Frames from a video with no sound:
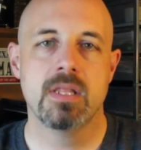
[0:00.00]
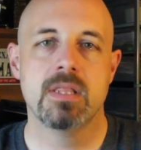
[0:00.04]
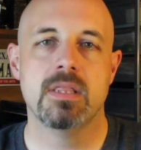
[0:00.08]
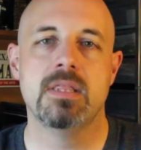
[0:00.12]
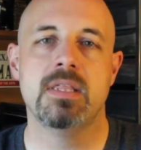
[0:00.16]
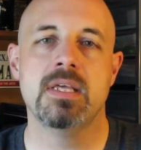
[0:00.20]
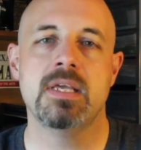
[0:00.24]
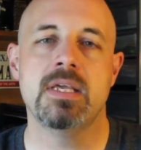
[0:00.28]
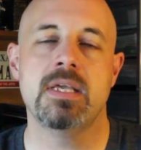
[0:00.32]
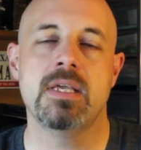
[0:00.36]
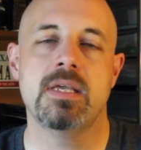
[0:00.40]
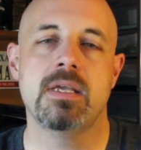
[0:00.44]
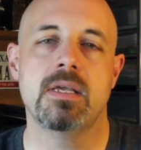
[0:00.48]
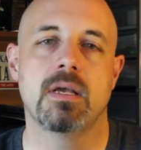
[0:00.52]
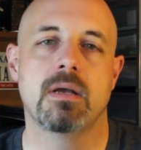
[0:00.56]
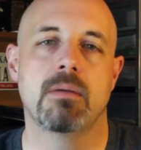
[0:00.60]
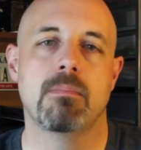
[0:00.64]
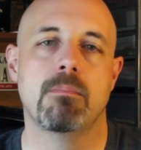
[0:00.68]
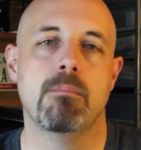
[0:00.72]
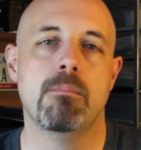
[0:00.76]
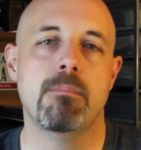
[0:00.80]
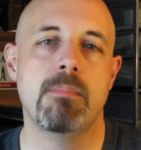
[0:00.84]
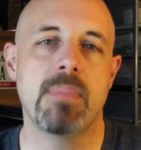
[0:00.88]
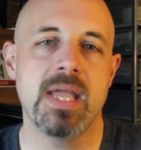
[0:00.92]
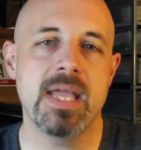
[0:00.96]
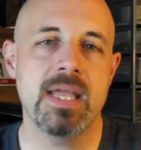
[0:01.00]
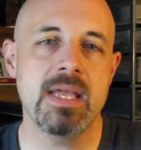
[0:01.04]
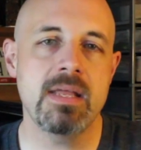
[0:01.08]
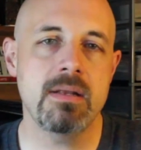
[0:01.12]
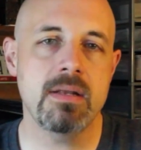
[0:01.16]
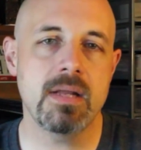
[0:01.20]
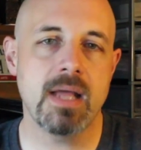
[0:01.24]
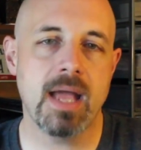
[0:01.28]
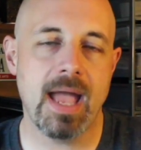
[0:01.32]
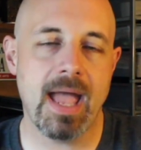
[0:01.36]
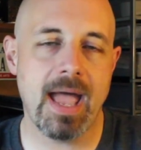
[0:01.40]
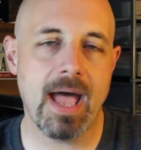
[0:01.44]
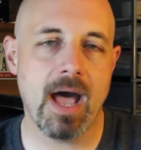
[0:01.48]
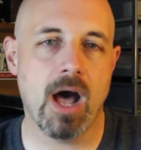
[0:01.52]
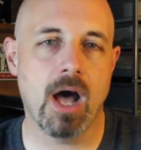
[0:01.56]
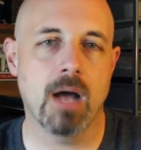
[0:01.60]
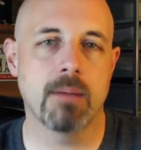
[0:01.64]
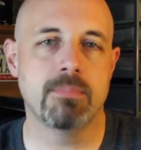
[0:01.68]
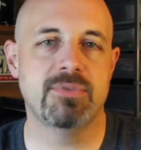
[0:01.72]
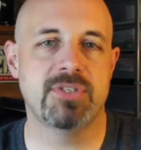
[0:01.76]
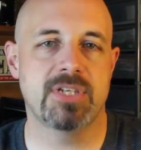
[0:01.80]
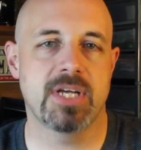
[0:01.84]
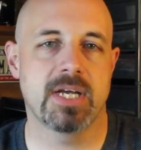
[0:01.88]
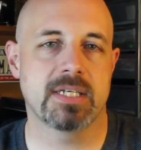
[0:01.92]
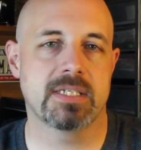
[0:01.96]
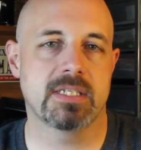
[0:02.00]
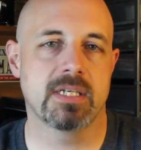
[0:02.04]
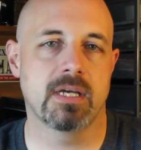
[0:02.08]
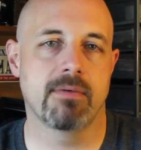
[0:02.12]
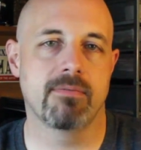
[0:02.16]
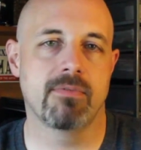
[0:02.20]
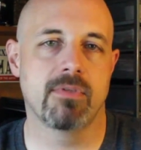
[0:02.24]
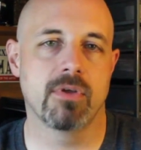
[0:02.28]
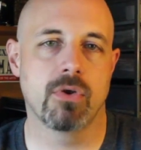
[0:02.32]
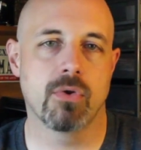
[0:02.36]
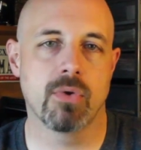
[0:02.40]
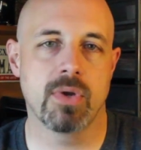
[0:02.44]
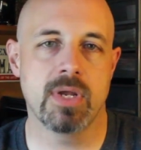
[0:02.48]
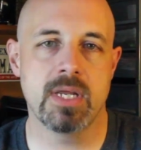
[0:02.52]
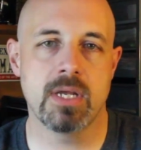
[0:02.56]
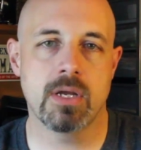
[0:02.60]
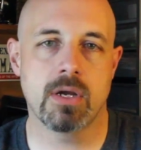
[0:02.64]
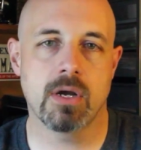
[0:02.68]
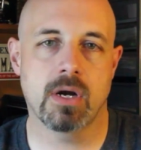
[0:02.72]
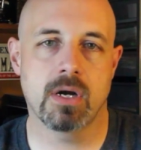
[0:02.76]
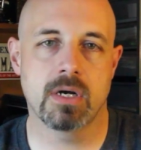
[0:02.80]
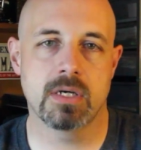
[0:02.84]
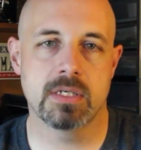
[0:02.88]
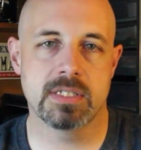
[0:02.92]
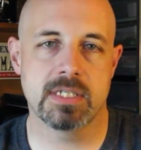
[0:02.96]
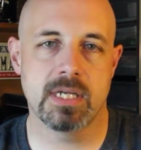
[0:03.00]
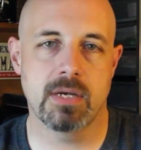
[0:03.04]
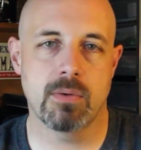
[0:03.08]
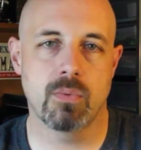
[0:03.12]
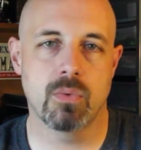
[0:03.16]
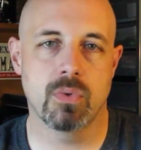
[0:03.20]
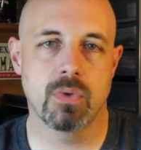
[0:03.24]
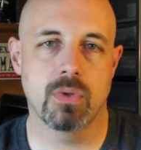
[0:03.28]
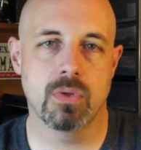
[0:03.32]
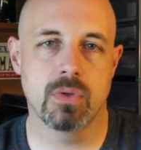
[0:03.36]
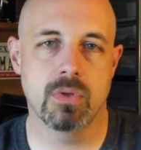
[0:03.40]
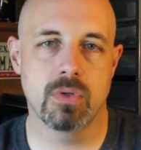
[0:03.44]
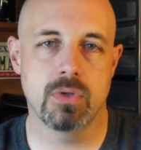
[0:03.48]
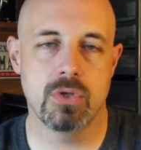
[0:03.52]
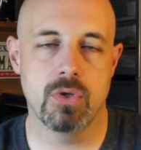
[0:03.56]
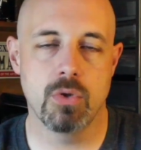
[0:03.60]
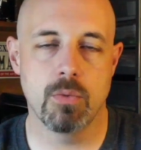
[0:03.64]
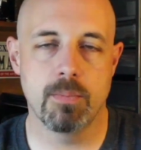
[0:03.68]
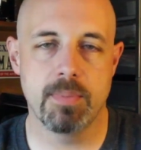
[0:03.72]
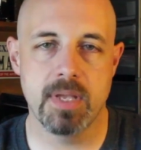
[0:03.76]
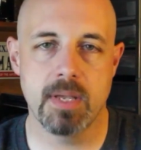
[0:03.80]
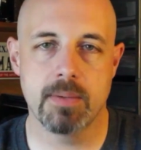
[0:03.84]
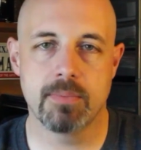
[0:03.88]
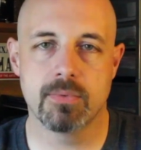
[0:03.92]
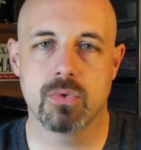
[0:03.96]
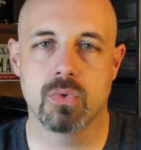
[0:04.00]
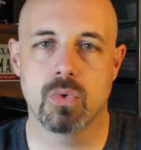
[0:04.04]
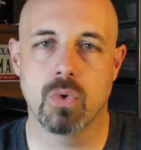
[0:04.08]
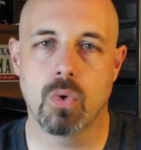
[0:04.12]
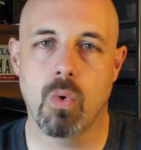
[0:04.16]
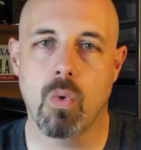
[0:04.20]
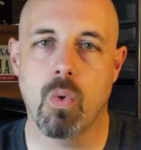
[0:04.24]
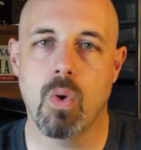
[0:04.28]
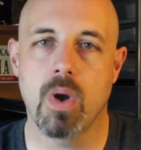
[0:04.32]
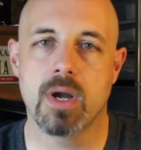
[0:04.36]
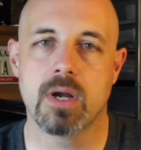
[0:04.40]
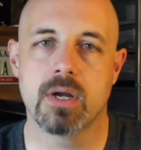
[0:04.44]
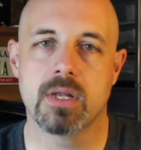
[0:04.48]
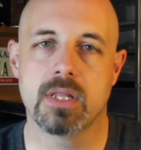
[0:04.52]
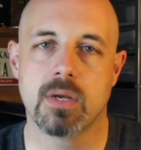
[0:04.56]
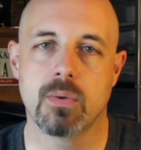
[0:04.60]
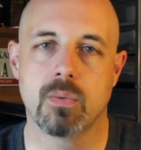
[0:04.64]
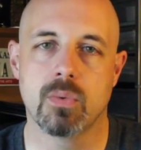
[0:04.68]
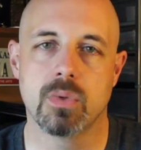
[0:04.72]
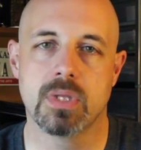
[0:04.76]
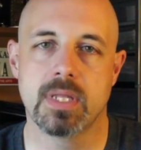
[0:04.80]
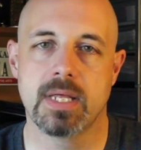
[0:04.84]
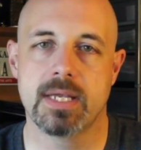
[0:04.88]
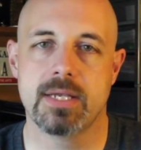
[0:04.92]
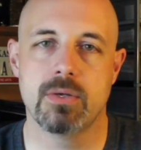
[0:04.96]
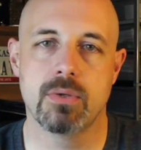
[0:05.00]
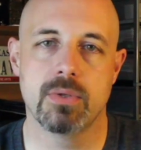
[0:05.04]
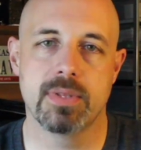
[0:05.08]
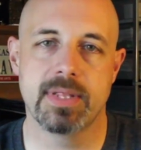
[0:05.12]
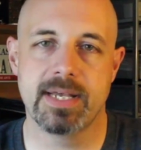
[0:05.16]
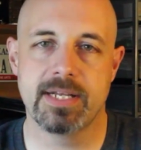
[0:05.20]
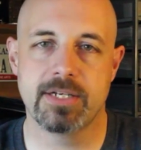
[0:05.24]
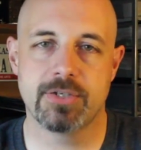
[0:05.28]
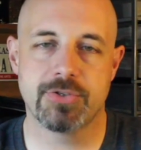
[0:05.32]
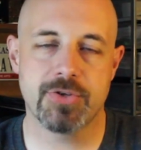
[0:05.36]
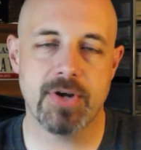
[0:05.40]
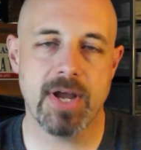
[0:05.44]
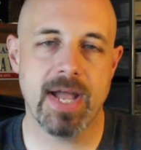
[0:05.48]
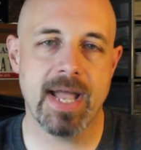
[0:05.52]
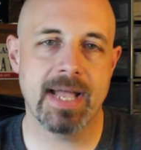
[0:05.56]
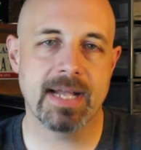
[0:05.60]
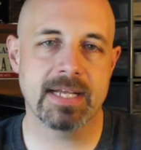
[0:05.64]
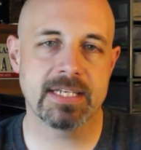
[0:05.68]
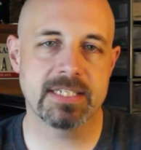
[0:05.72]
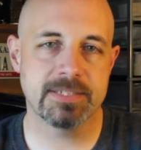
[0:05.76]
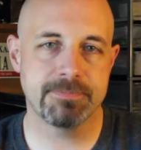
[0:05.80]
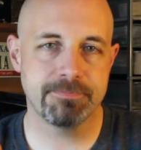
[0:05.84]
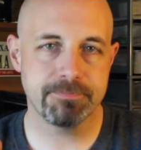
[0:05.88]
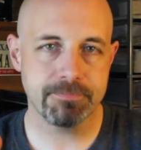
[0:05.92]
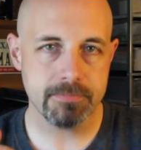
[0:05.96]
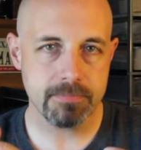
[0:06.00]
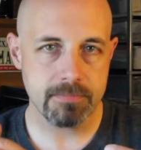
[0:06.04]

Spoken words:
The main object of the green cards that you'll be able to acquire that will let you lay tracks